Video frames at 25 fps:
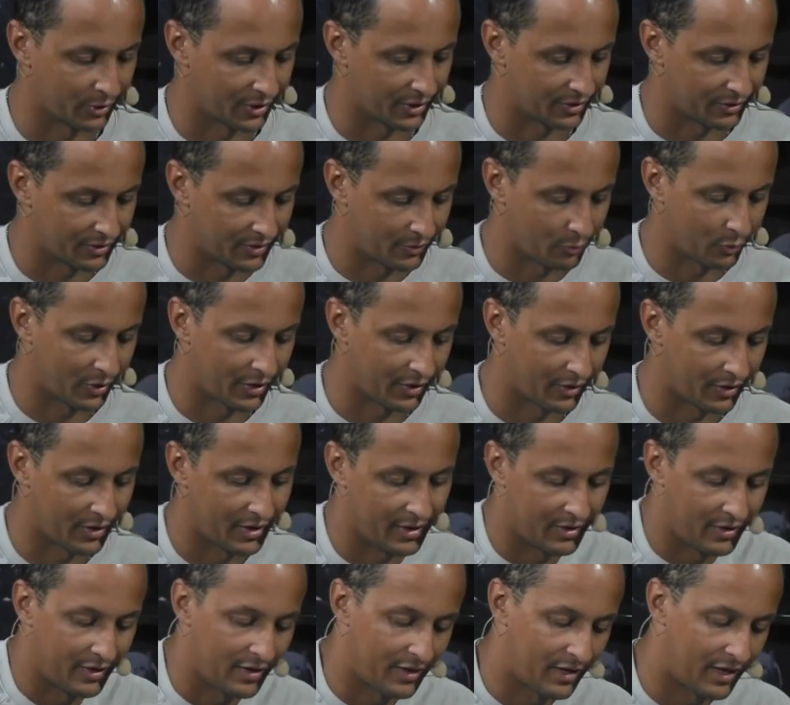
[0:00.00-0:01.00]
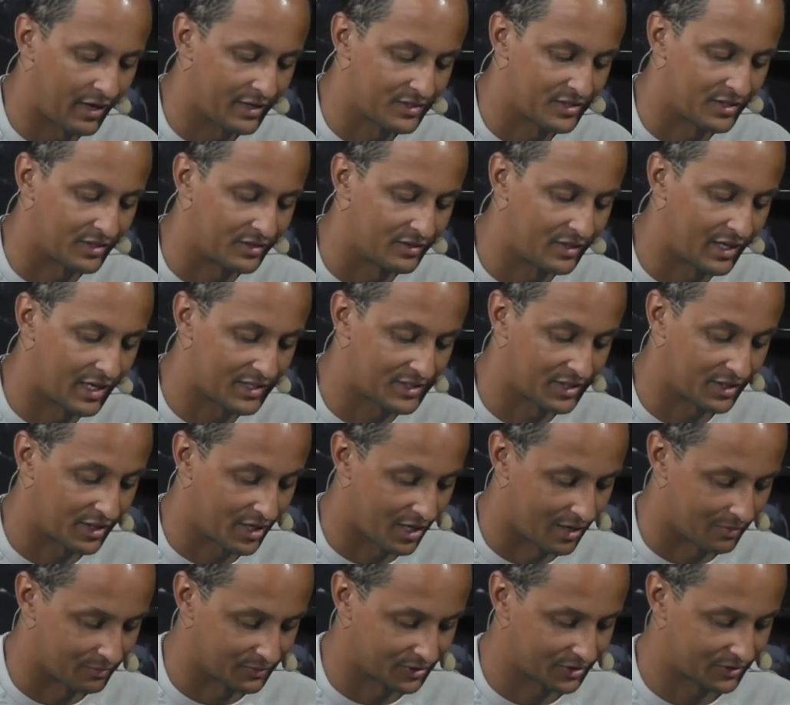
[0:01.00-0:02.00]
with it when as it
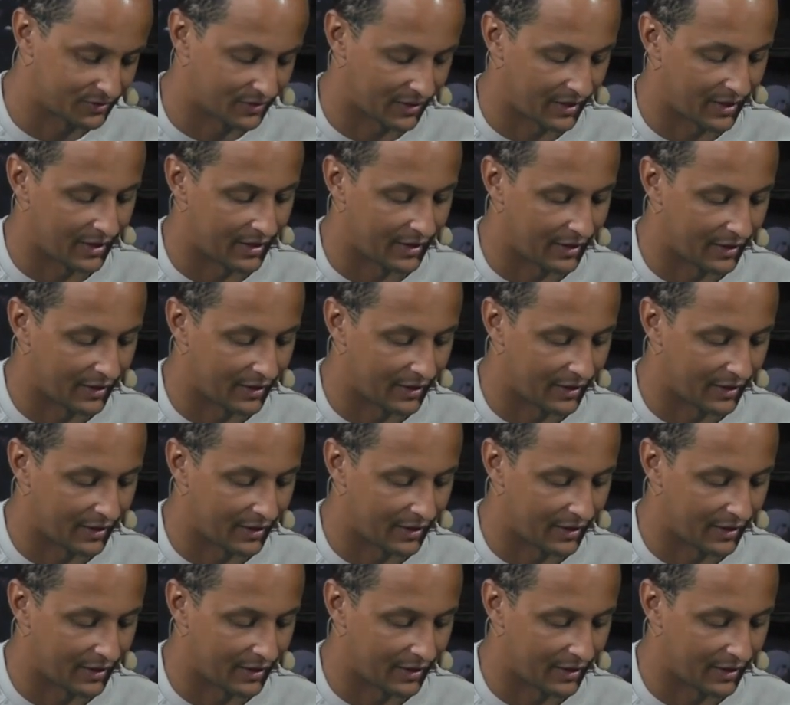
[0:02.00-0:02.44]
comes.